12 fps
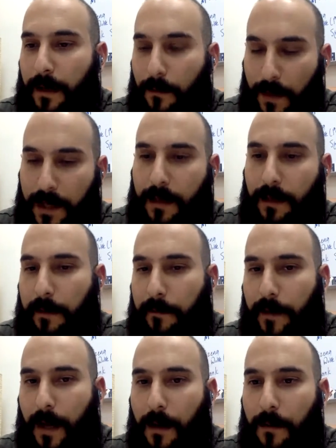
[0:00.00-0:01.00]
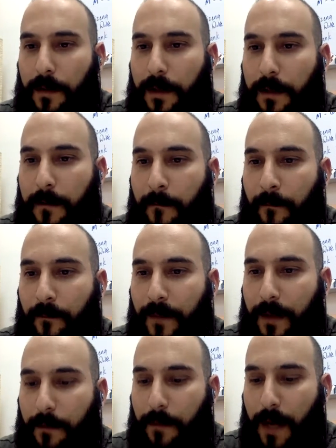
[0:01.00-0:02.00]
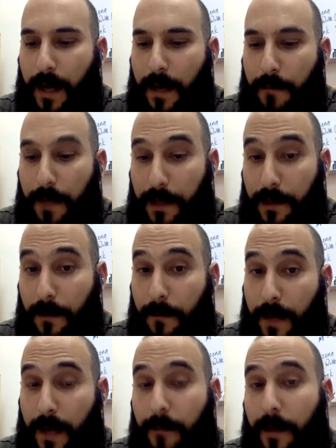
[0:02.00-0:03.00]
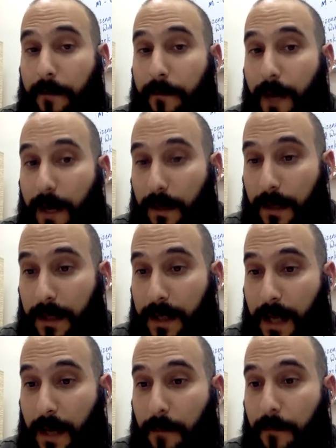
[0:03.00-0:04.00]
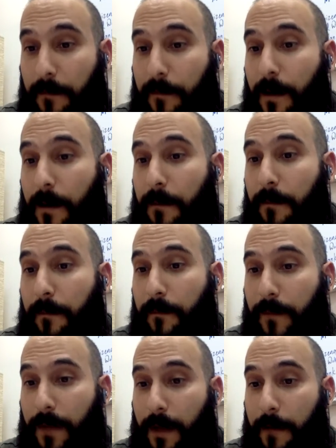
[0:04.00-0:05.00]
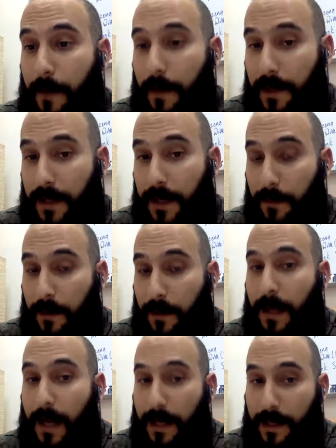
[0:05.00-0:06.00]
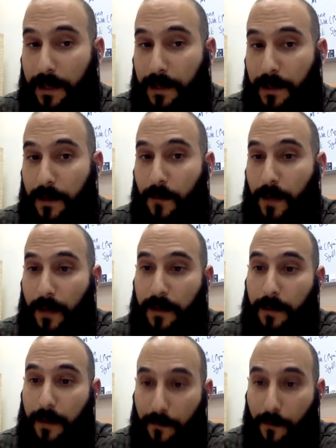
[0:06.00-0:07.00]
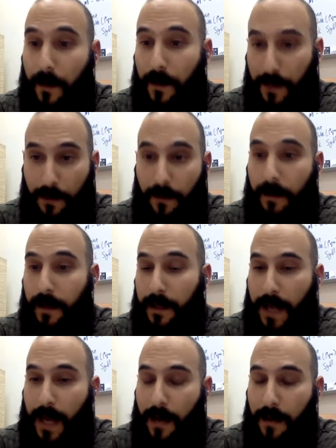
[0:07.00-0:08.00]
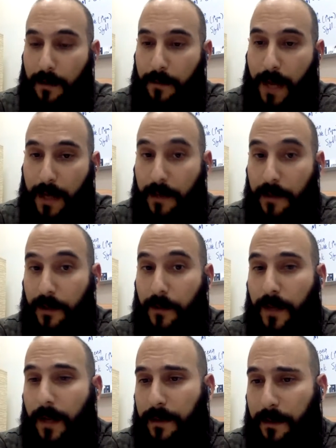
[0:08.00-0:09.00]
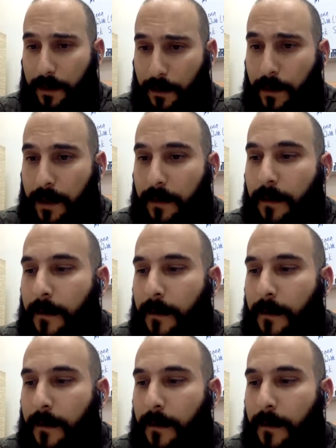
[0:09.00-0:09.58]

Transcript: recently found my midterm and my final exam from a very similar class I took when I was in my fourth year in Canada back in 2003.